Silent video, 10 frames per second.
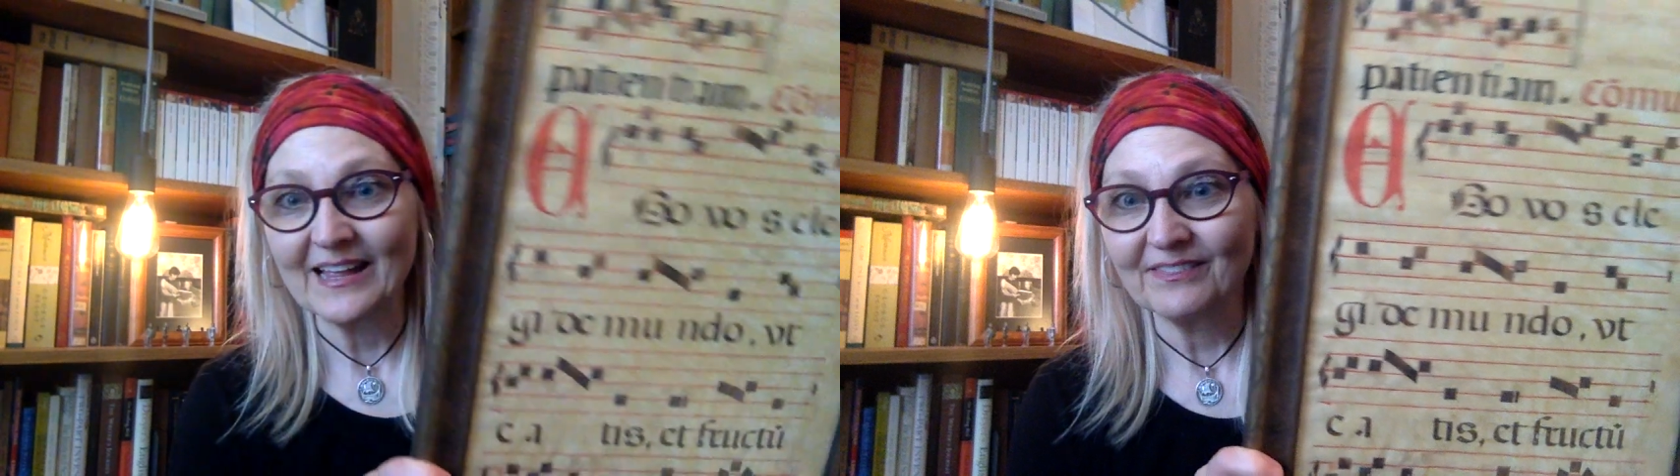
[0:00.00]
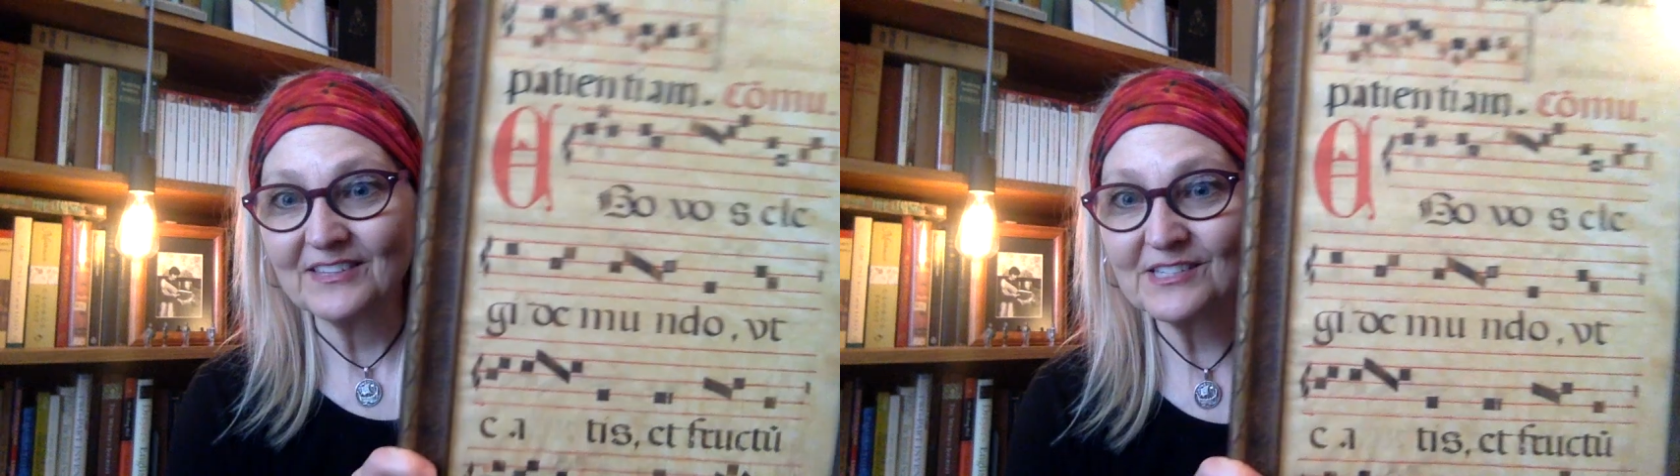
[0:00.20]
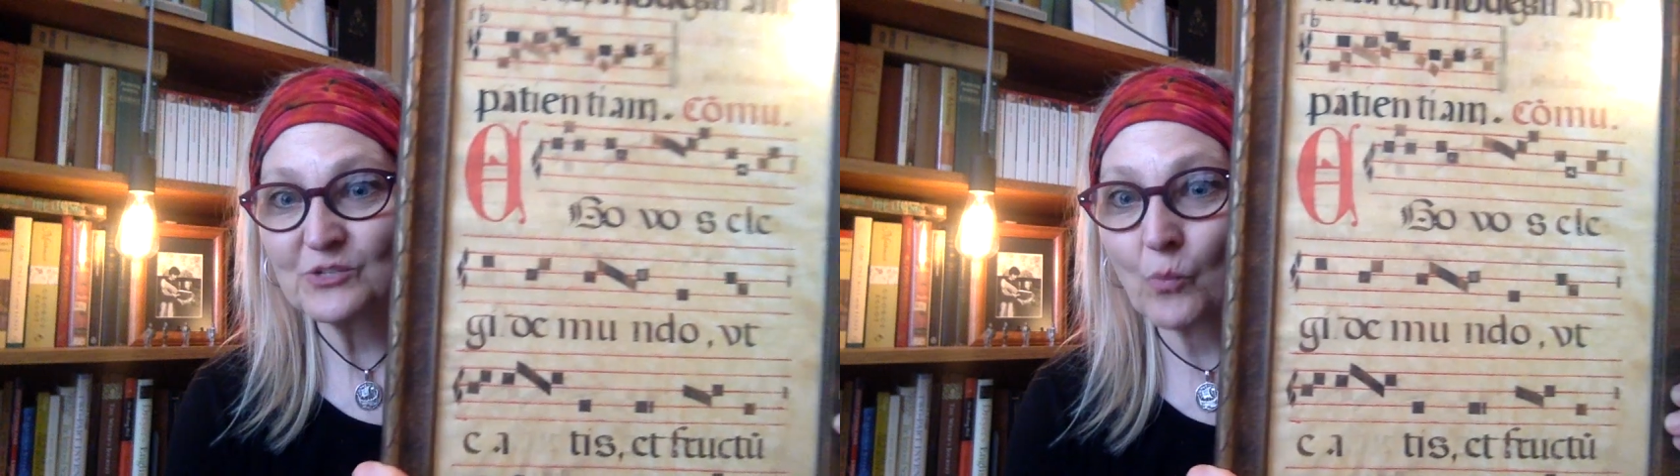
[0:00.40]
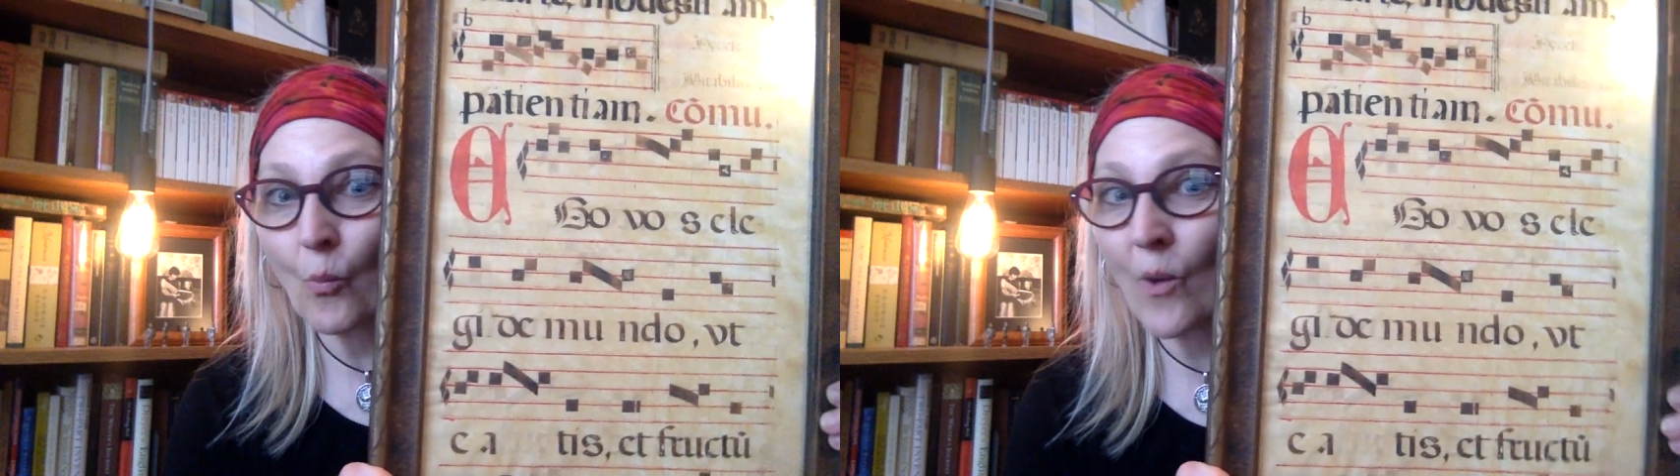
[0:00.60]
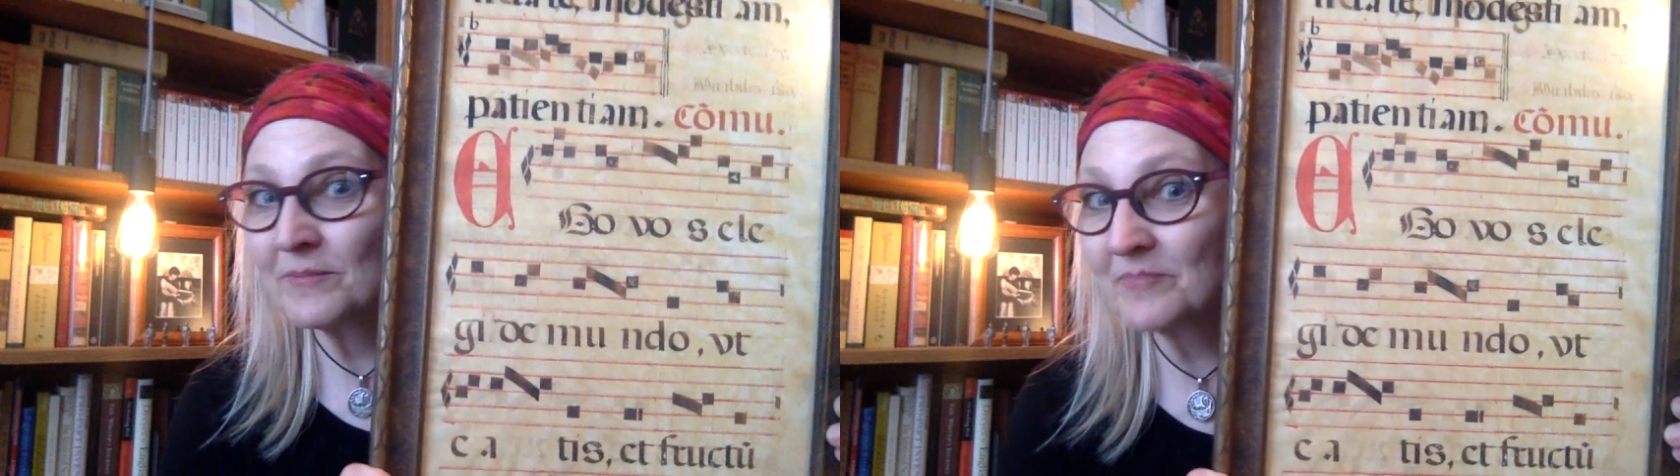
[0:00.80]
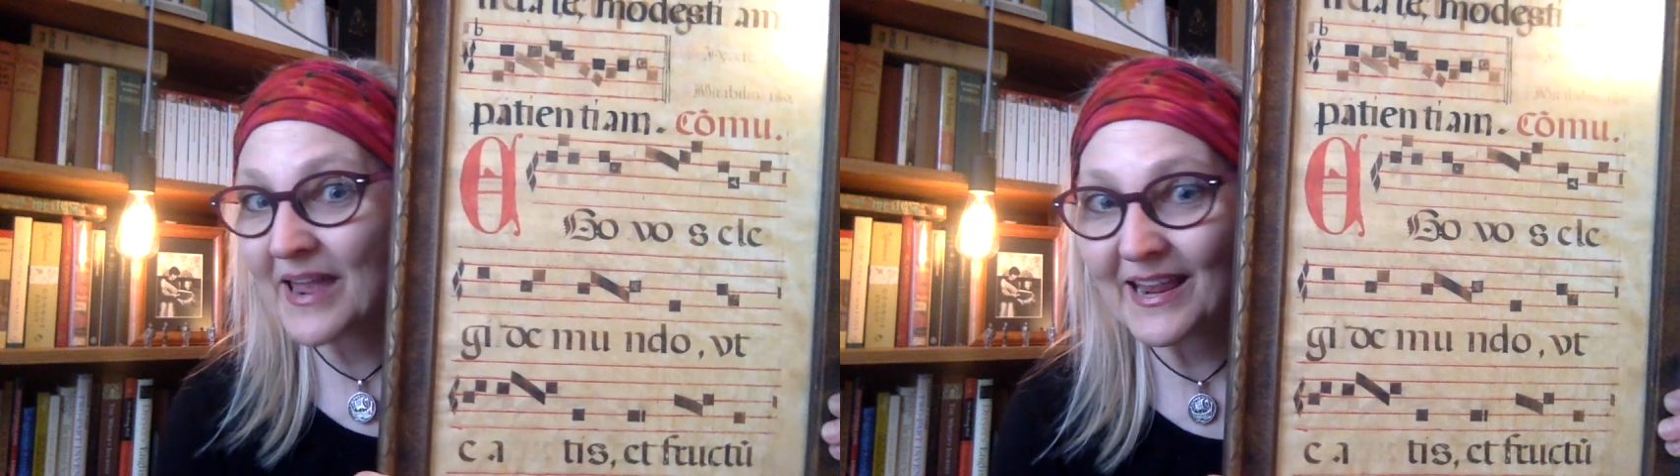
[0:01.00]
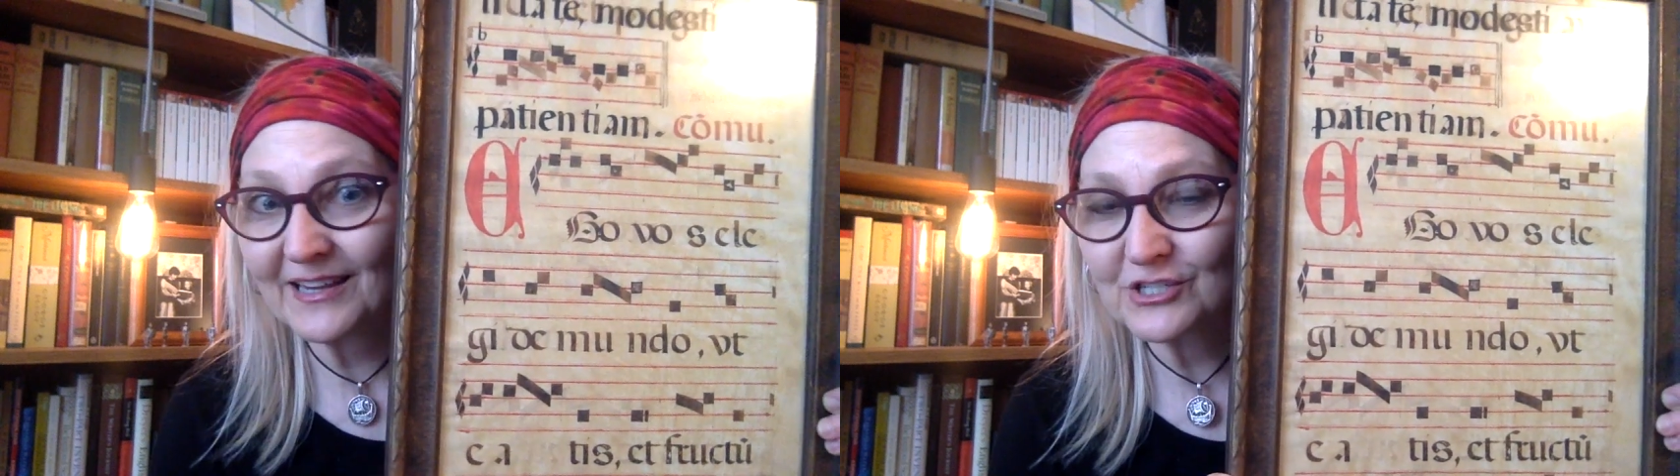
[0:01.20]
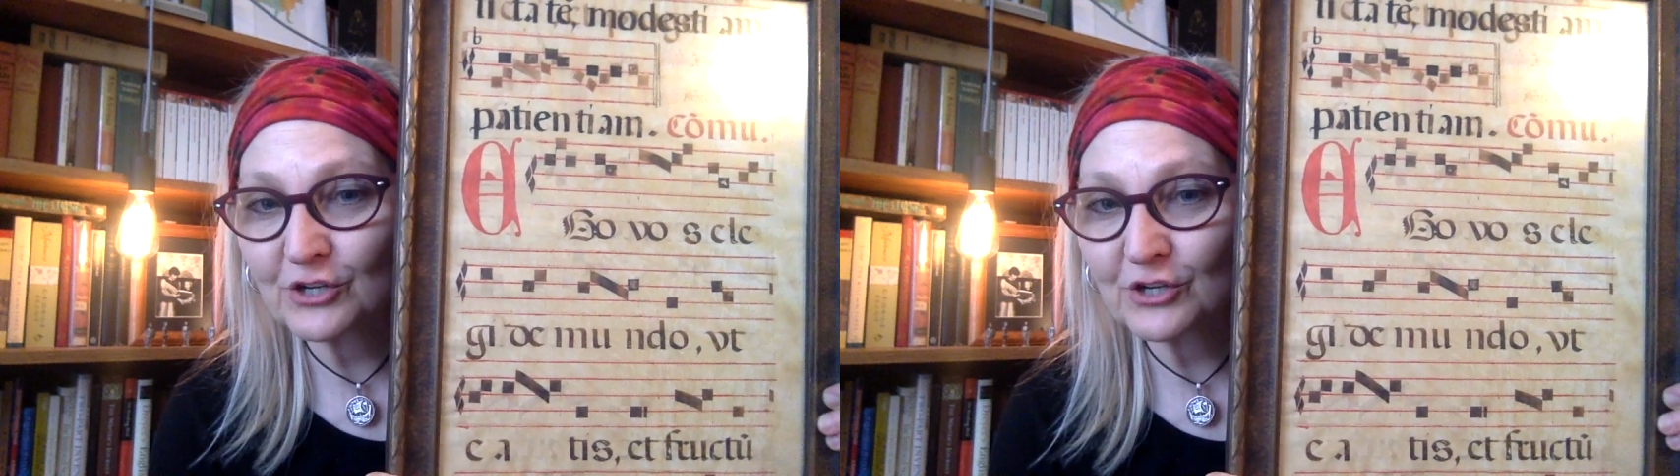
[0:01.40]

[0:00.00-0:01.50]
This is one page